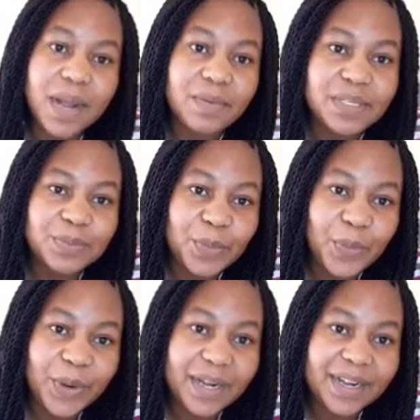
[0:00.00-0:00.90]
was
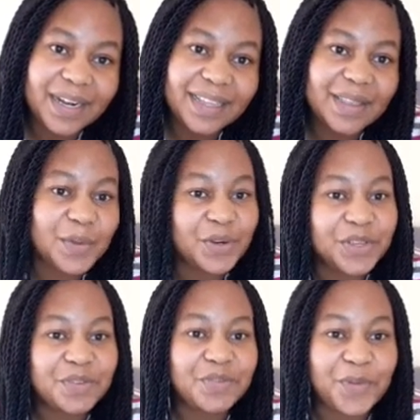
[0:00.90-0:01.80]
born, they were
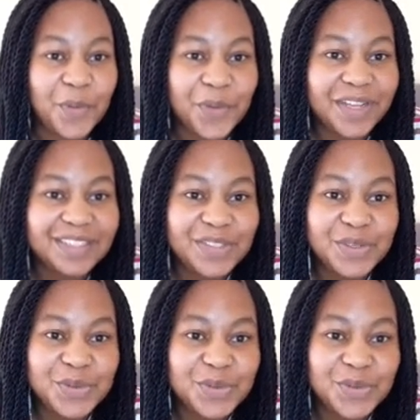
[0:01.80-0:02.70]
looking forward
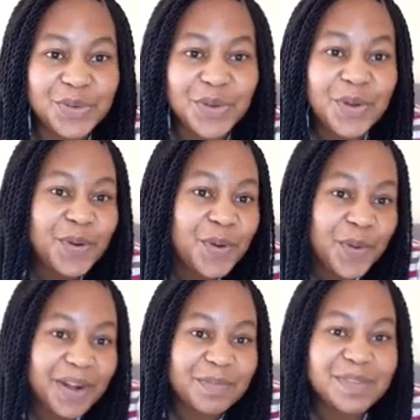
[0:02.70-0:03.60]
to
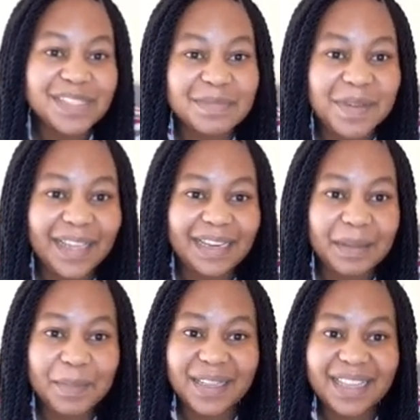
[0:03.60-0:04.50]
Mwana Mosimane,
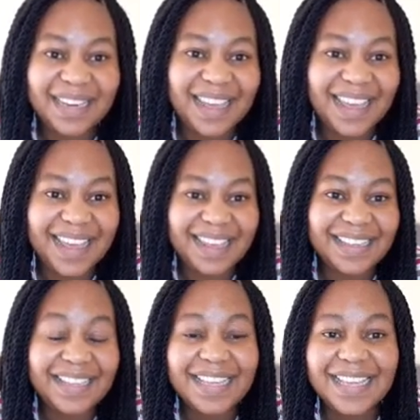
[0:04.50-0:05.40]
but then
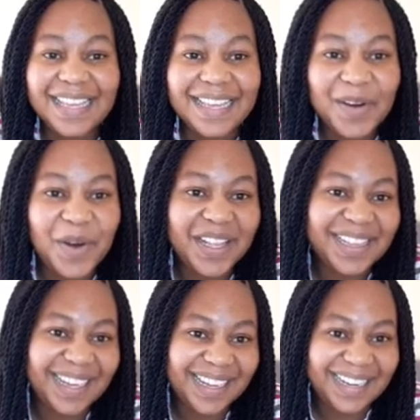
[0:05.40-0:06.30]
hey,
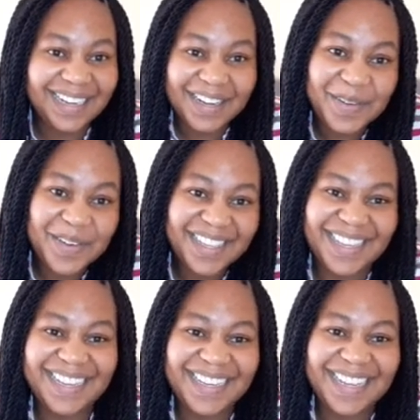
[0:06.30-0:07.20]
Khatlhagana
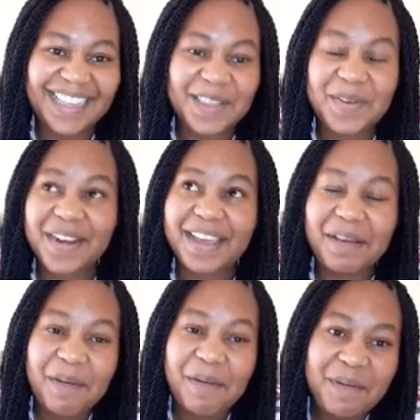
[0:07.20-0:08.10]
ngwanyana, and they were
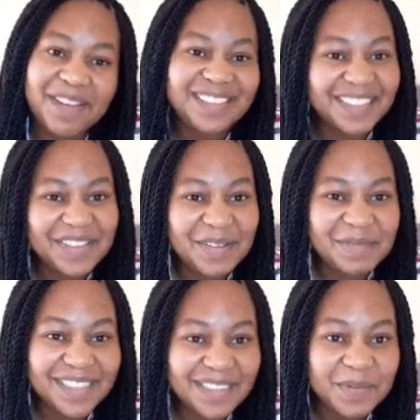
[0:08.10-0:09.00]
like, oh, ke Thato ya
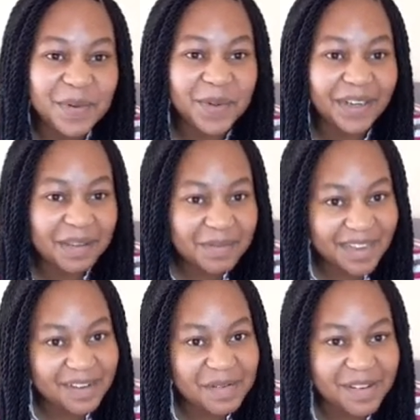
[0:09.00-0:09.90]
Modimo gore e be
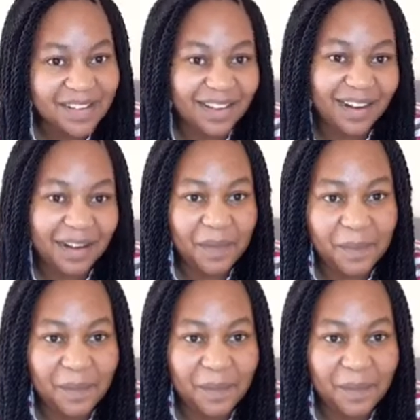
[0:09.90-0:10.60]
le ngwanyana.